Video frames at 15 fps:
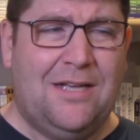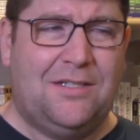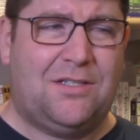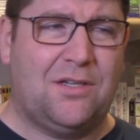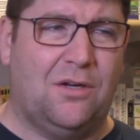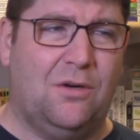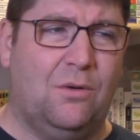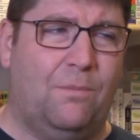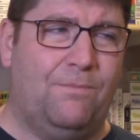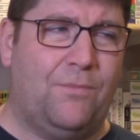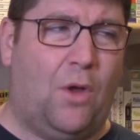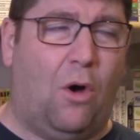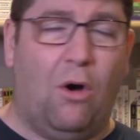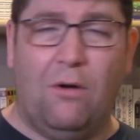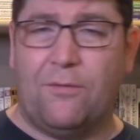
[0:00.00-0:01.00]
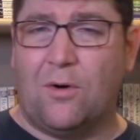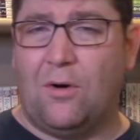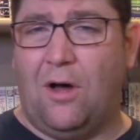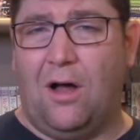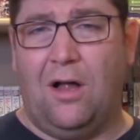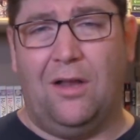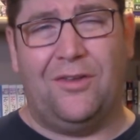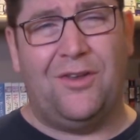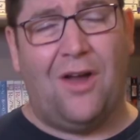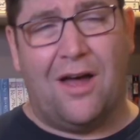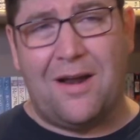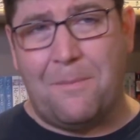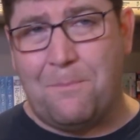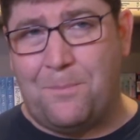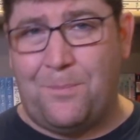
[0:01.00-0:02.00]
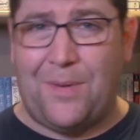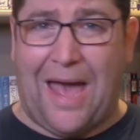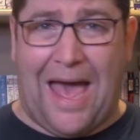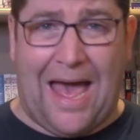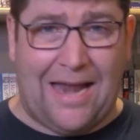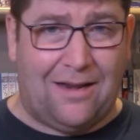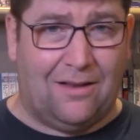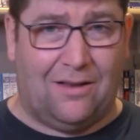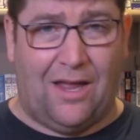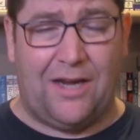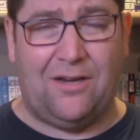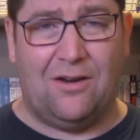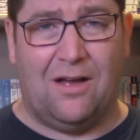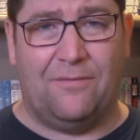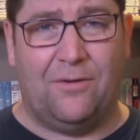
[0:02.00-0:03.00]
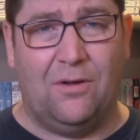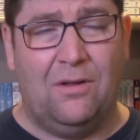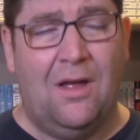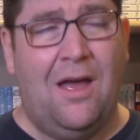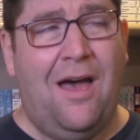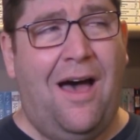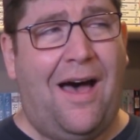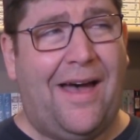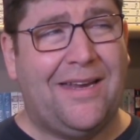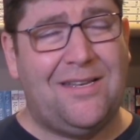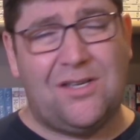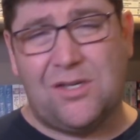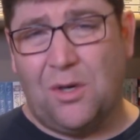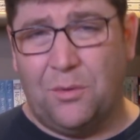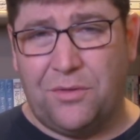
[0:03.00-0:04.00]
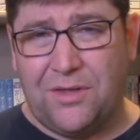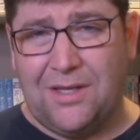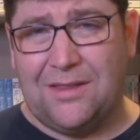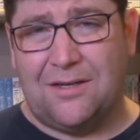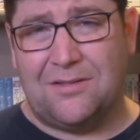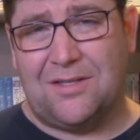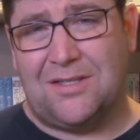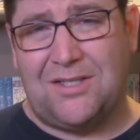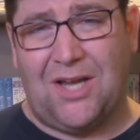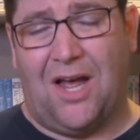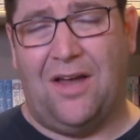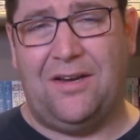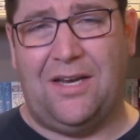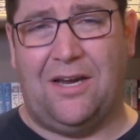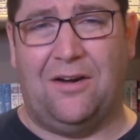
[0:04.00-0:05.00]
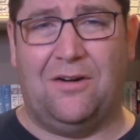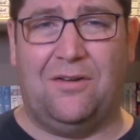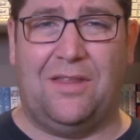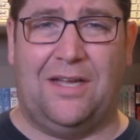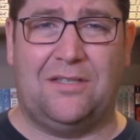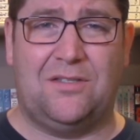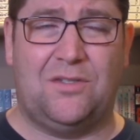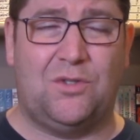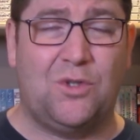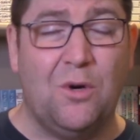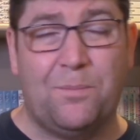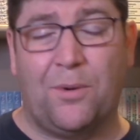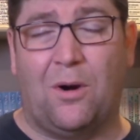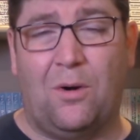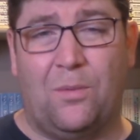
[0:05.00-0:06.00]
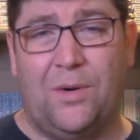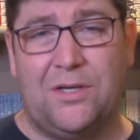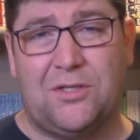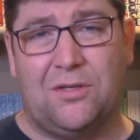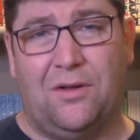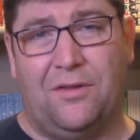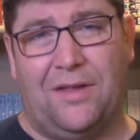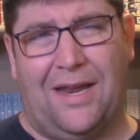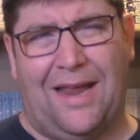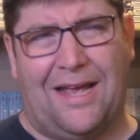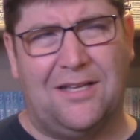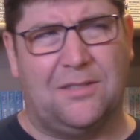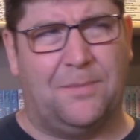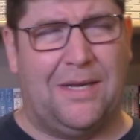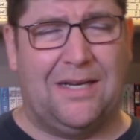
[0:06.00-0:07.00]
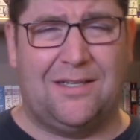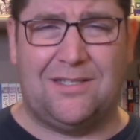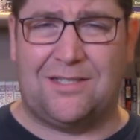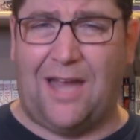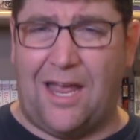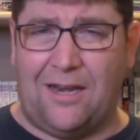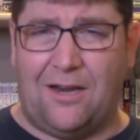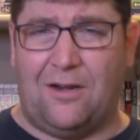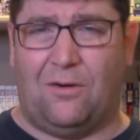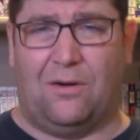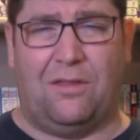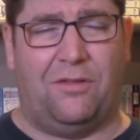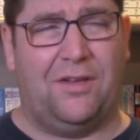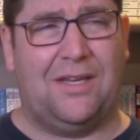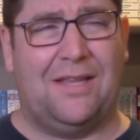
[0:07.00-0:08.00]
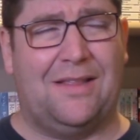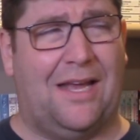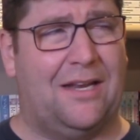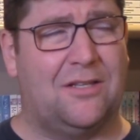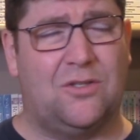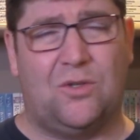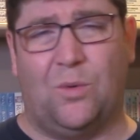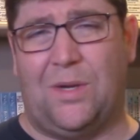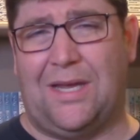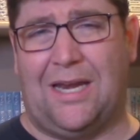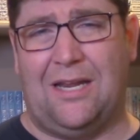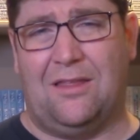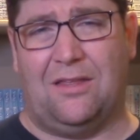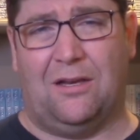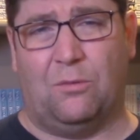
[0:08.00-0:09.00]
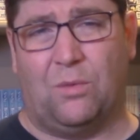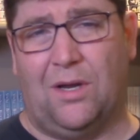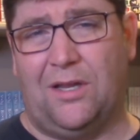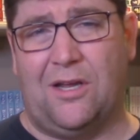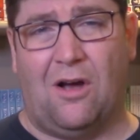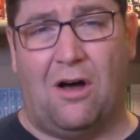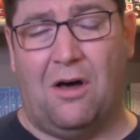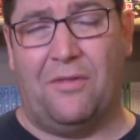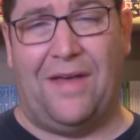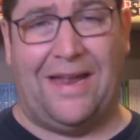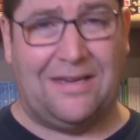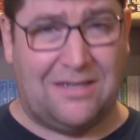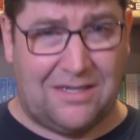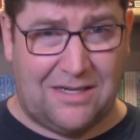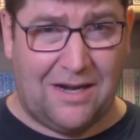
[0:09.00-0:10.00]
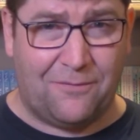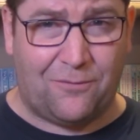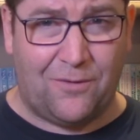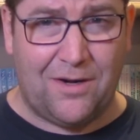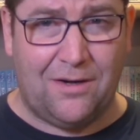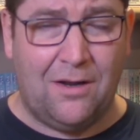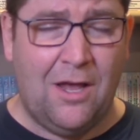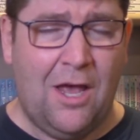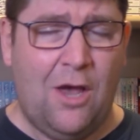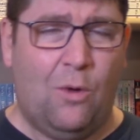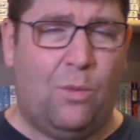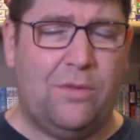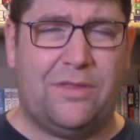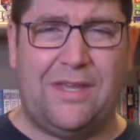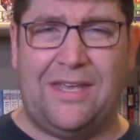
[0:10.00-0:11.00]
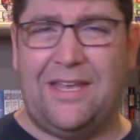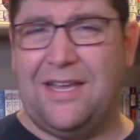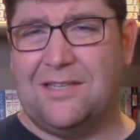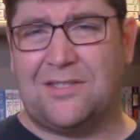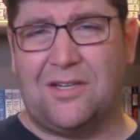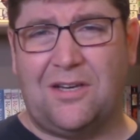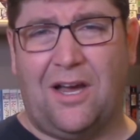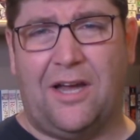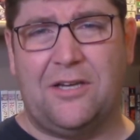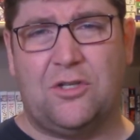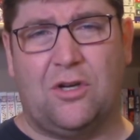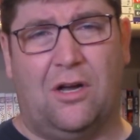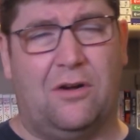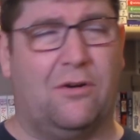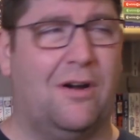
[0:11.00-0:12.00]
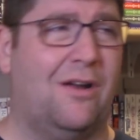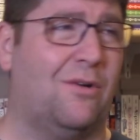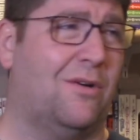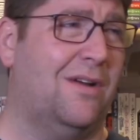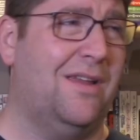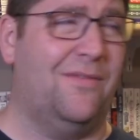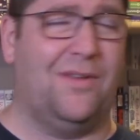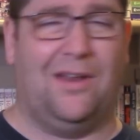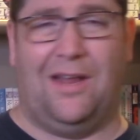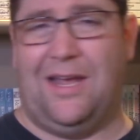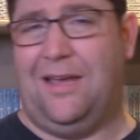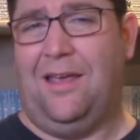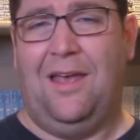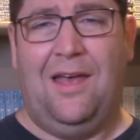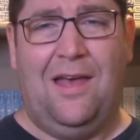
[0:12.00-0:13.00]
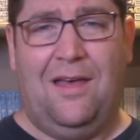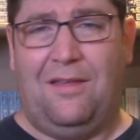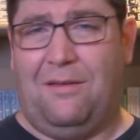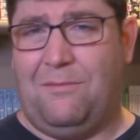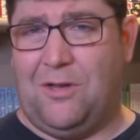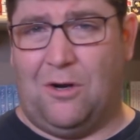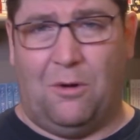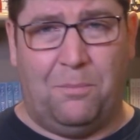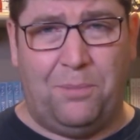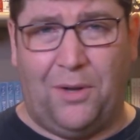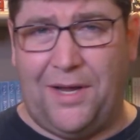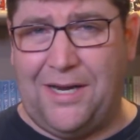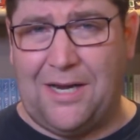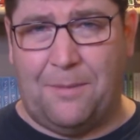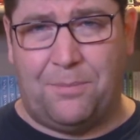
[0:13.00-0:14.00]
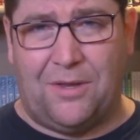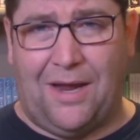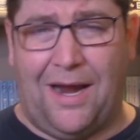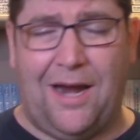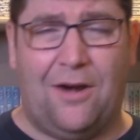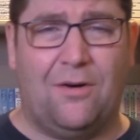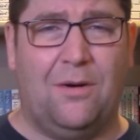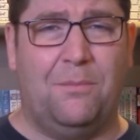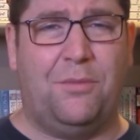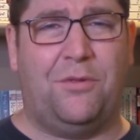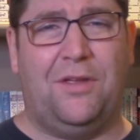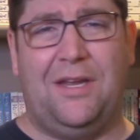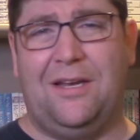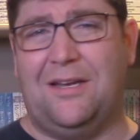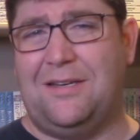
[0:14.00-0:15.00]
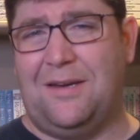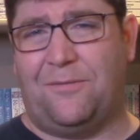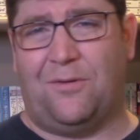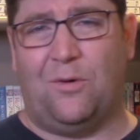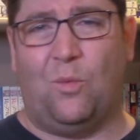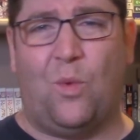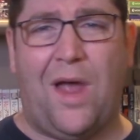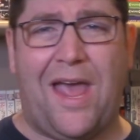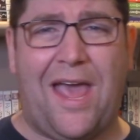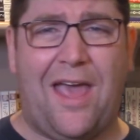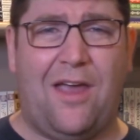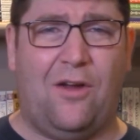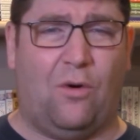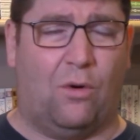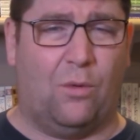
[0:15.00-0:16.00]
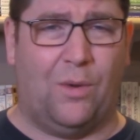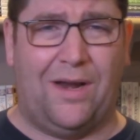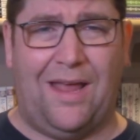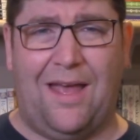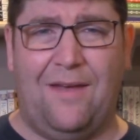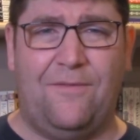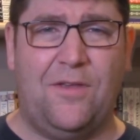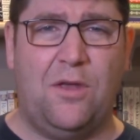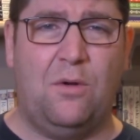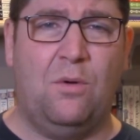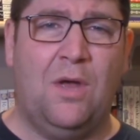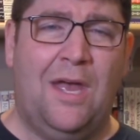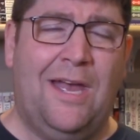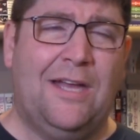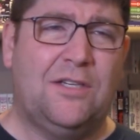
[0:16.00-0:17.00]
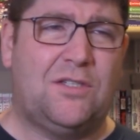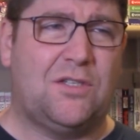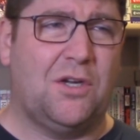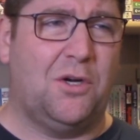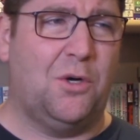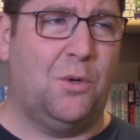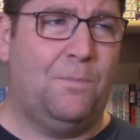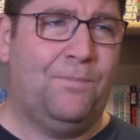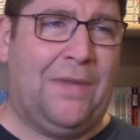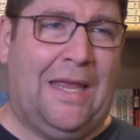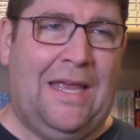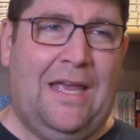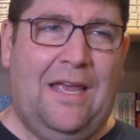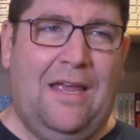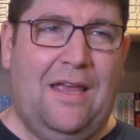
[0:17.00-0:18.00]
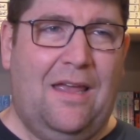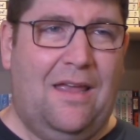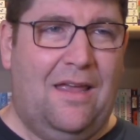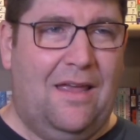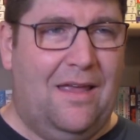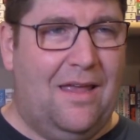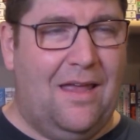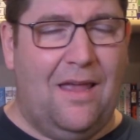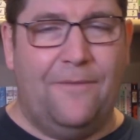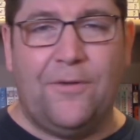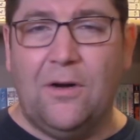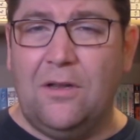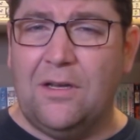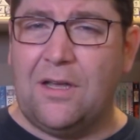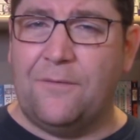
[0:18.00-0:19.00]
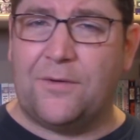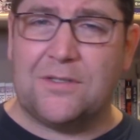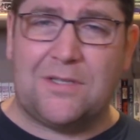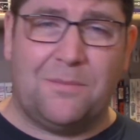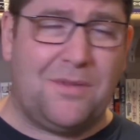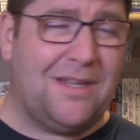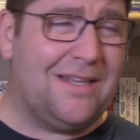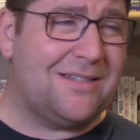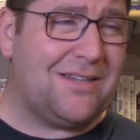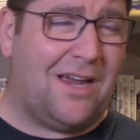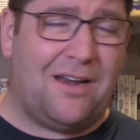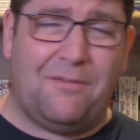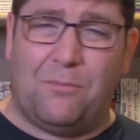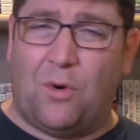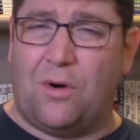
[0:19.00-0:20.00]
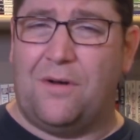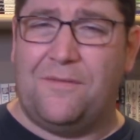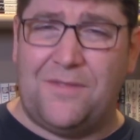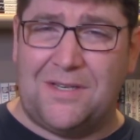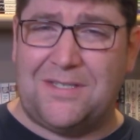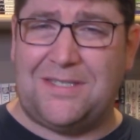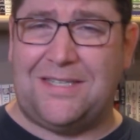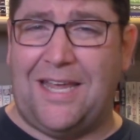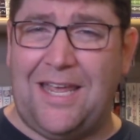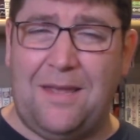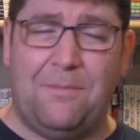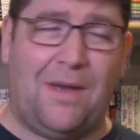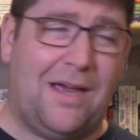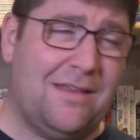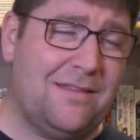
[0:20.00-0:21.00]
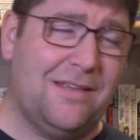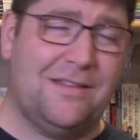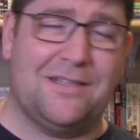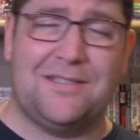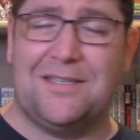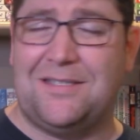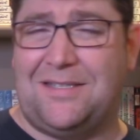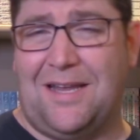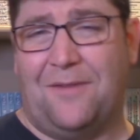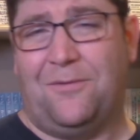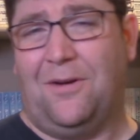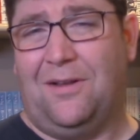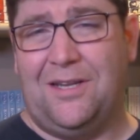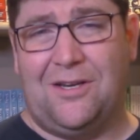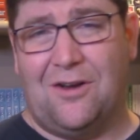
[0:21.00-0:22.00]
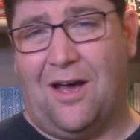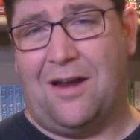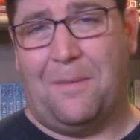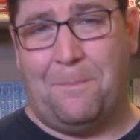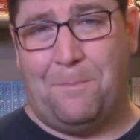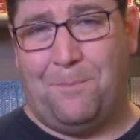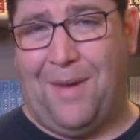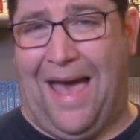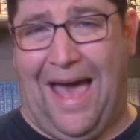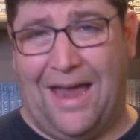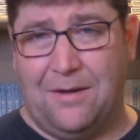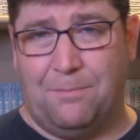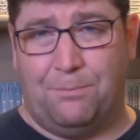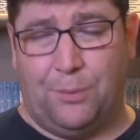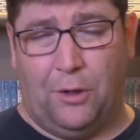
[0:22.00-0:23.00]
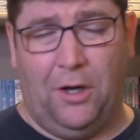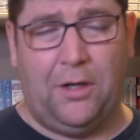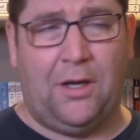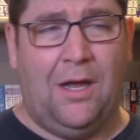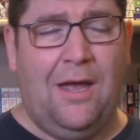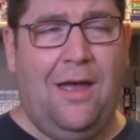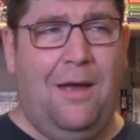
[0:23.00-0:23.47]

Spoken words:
So overall, not a bad light novel. I don't think there's a ton here that's super original that has me excited or thinking that it's doing anything really all that different with the isekai genre, or even like, you know, playing up the harem thing a different way or what have you. So if you're looking for something that's kind of more of the same, I think this is definitely not a bad book.